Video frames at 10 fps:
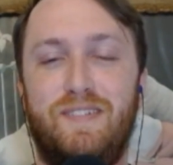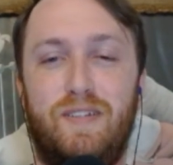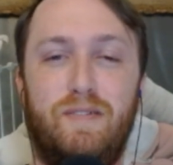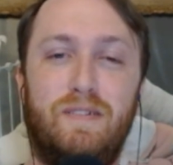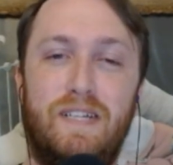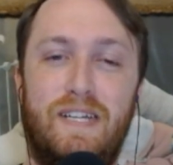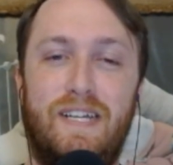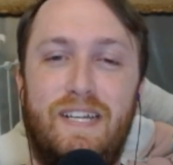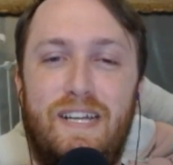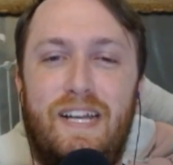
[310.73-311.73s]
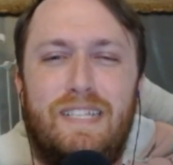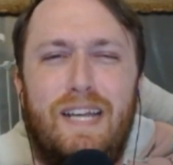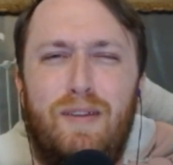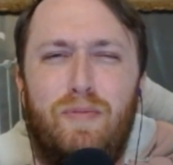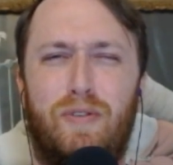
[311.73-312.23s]
So it's
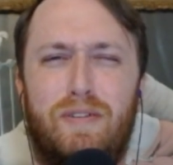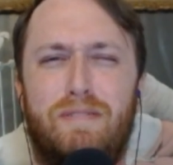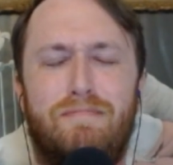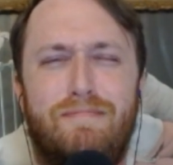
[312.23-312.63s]
kind of weird.